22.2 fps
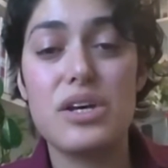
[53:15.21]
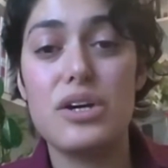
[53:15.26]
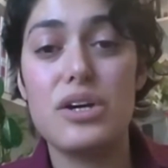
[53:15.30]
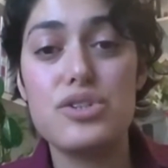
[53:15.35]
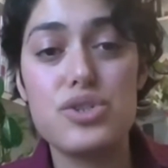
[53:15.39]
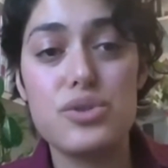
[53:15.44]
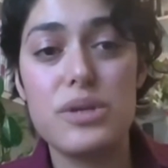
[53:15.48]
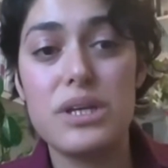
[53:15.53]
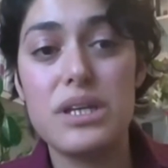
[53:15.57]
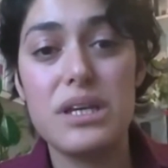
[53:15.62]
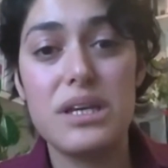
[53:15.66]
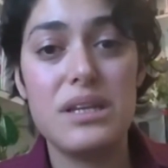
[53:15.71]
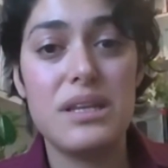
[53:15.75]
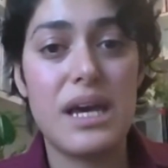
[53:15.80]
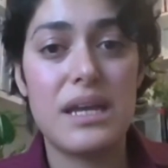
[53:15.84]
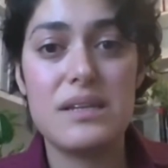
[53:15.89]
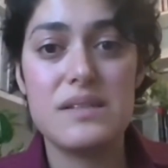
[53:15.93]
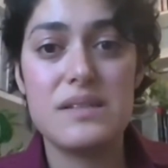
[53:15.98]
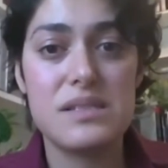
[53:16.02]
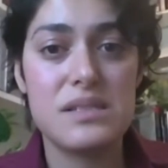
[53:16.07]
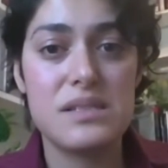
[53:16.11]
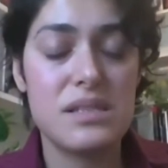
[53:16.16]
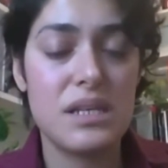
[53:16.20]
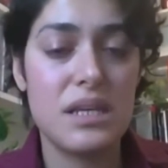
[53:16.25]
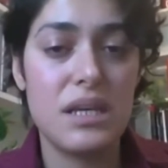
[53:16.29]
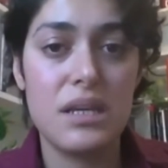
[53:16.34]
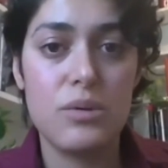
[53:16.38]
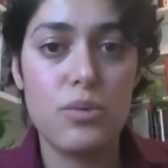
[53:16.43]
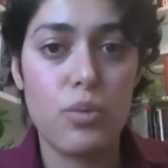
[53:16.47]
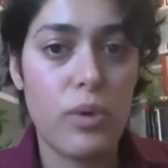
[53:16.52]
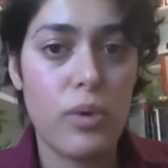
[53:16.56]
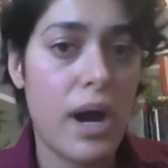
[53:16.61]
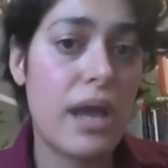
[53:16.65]
a treaty that is
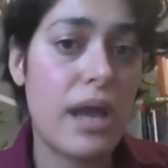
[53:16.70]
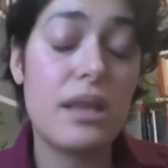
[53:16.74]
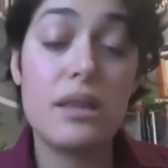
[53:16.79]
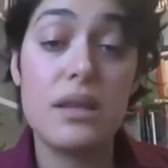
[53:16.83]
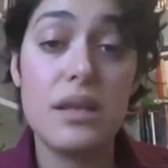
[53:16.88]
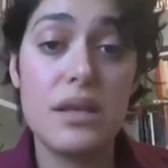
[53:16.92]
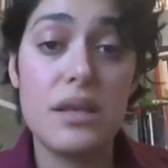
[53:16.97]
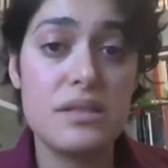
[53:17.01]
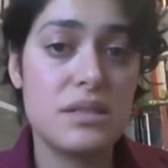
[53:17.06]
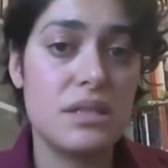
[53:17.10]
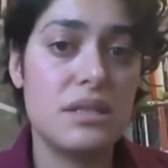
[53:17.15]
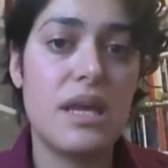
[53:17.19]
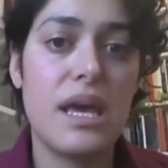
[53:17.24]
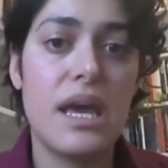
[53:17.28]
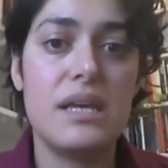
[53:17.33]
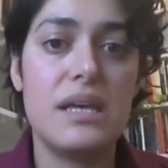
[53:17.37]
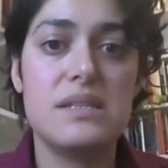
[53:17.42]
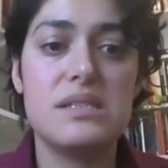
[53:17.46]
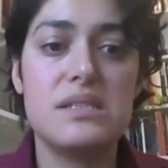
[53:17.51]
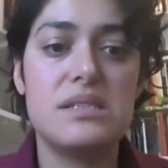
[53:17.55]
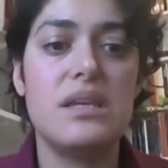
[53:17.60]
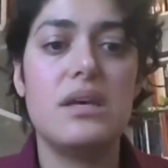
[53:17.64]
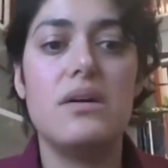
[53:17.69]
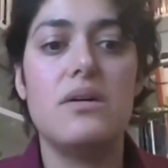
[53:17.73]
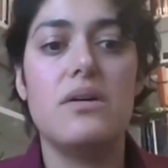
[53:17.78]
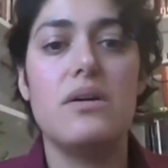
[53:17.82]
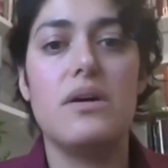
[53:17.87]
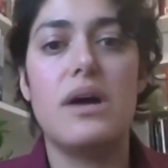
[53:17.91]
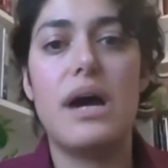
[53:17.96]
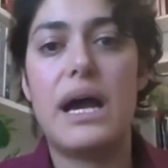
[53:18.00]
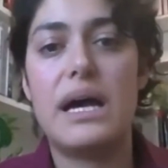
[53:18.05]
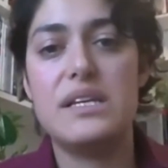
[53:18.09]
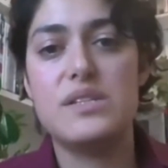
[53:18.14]
seen widely today
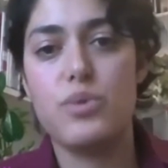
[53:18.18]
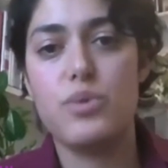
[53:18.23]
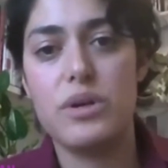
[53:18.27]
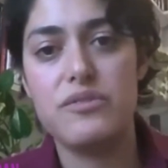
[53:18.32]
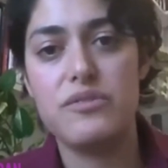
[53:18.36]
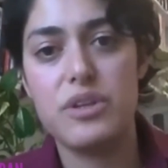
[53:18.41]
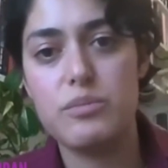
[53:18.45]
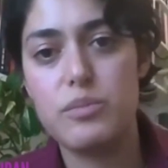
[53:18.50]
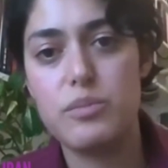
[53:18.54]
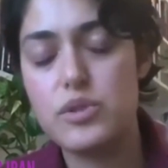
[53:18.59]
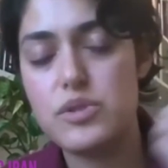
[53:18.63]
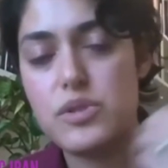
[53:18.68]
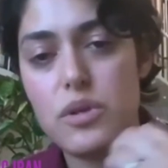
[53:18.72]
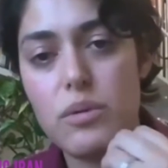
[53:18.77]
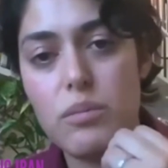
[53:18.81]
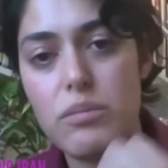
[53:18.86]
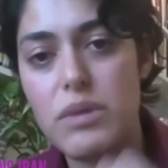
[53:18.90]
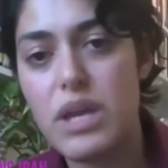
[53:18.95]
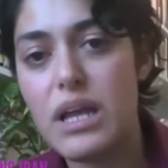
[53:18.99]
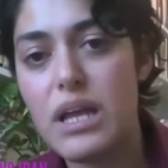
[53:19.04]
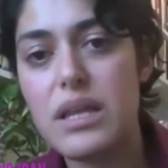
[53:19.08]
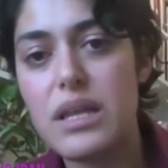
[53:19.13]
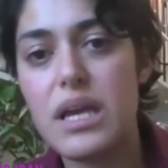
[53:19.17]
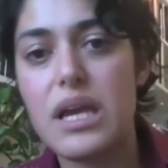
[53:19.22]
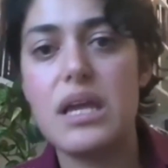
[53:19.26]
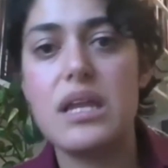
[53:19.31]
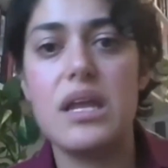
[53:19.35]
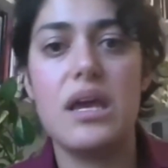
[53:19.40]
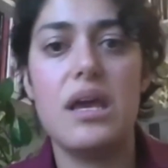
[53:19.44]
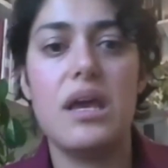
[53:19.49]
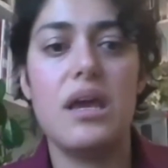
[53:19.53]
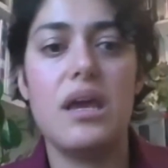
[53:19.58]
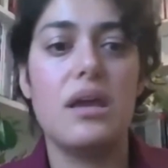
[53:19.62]
still as one of the most
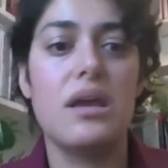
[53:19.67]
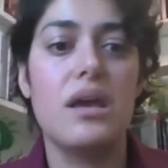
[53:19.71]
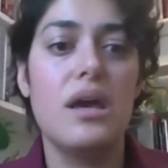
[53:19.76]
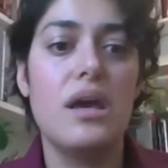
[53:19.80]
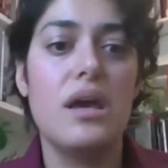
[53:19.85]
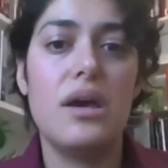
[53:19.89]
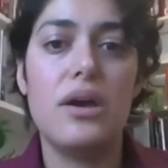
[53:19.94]
humiliating